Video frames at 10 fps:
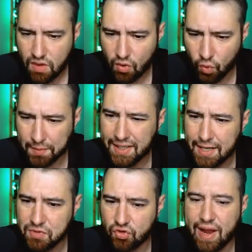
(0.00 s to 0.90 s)

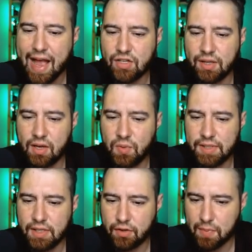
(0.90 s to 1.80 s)
Wormadam Trash, I think, was
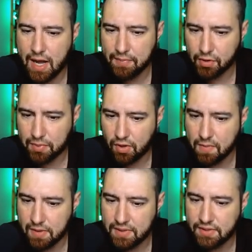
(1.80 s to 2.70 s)
another popular
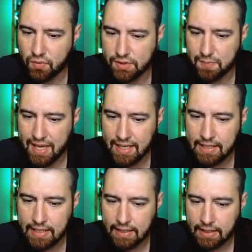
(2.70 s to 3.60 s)
Pokemon because it was
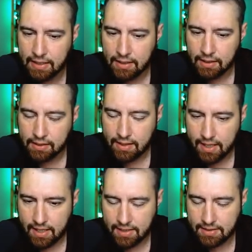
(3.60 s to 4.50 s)
pink.
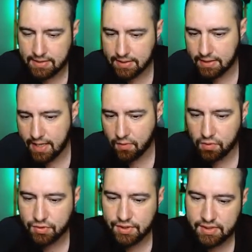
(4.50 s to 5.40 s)
And yeah,
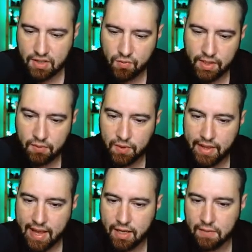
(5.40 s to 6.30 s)
we'll just see when
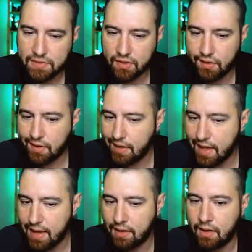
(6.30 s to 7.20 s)
that comes along
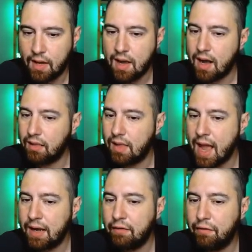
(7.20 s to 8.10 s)
again. A
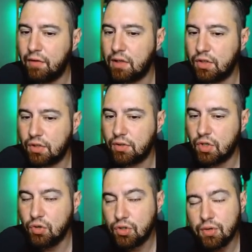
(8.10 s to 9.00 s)
lot of
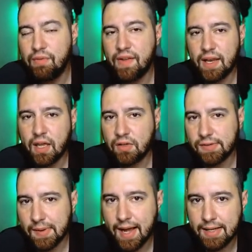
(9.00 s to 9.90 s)
YouTube videos
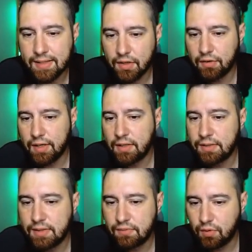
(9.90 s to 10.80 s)
from content
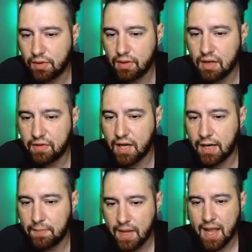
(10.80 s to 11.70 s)
creators with Love
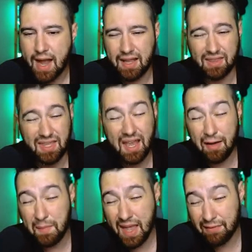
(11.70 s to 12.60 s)
Cup. I think I
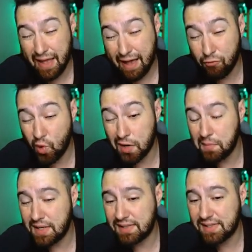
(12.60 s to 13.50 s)
may have one
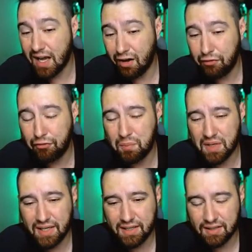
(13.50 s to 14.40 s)
myself,
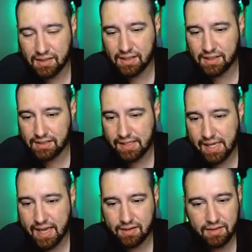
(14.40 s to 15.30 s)
but
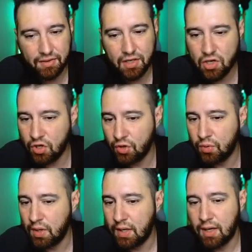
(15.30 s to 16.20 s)
yeah, nothing
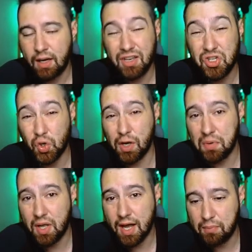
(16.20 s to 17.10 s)
new.
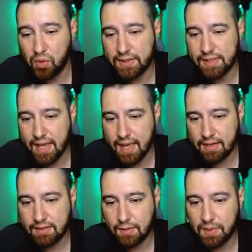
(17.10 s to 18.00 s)
Enjoyable cup once
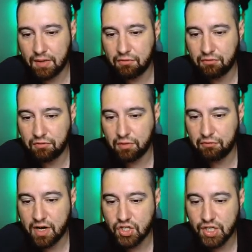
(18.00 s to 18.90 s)
again, something
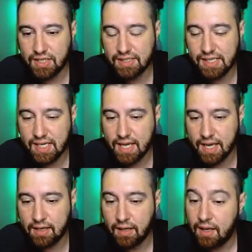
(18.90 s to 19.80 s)
refreshing to see
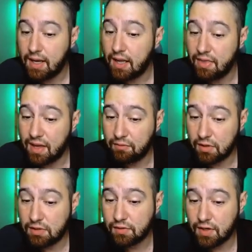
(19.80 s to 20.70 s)
again. And then
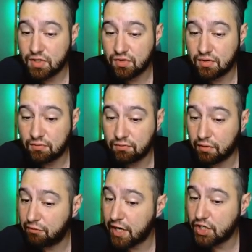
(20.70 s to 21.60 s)
as far as
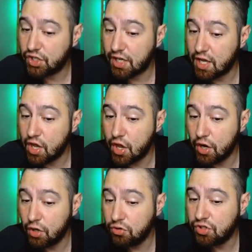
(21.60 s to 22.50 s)
refreshing
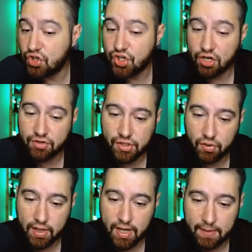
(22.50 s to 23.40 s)
goes,
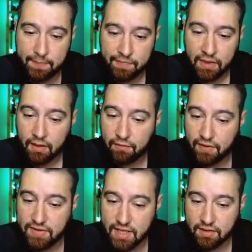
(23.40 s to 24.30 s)
Johto Cup,
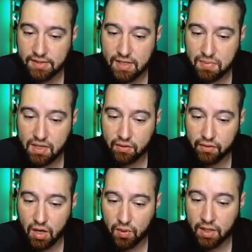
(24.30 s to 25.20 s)
1500 CP or
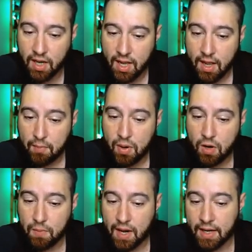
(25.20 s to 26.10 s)
lower.
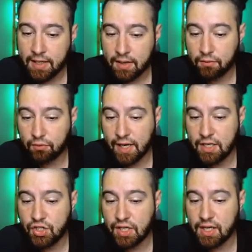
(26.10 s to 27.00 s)
Pokemon
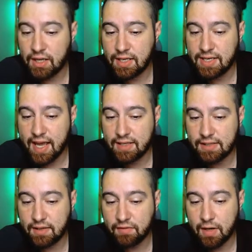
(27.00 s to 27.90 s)
ranging in the
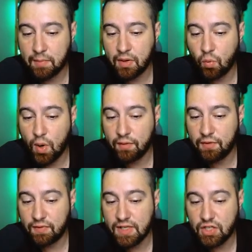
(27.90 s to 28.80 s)
dex of number
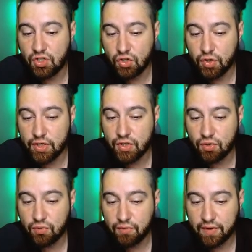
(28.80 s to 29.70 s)
152 to
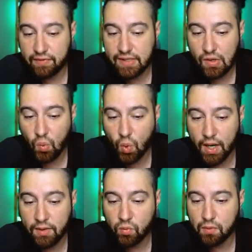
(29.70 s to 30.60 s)

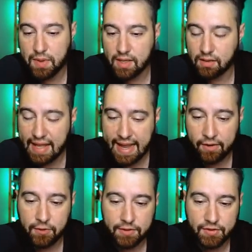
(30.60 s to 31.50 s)
251 will be
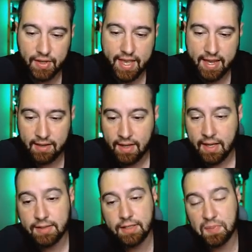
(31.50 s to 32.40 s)
allowed. So again,
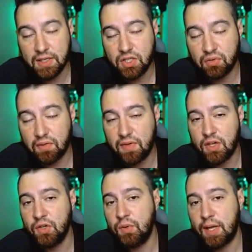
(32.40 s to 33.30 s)
something to
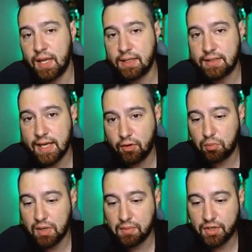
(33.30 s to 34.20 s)
review, and I will
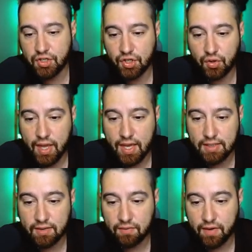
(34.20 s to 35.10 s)
probably
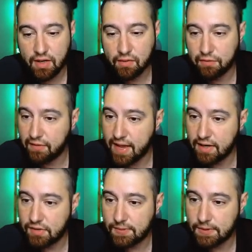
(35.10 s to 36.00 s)
showcase a video for that
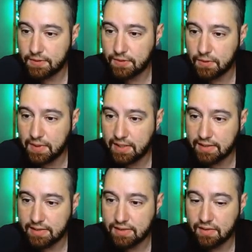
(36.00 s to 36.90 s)
as well too,
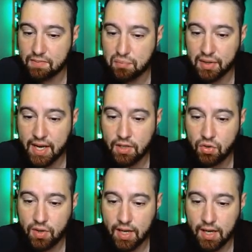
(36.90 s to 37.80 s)
because it's a brand
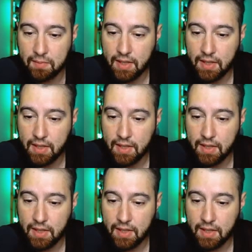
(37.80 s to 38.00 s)
new cup,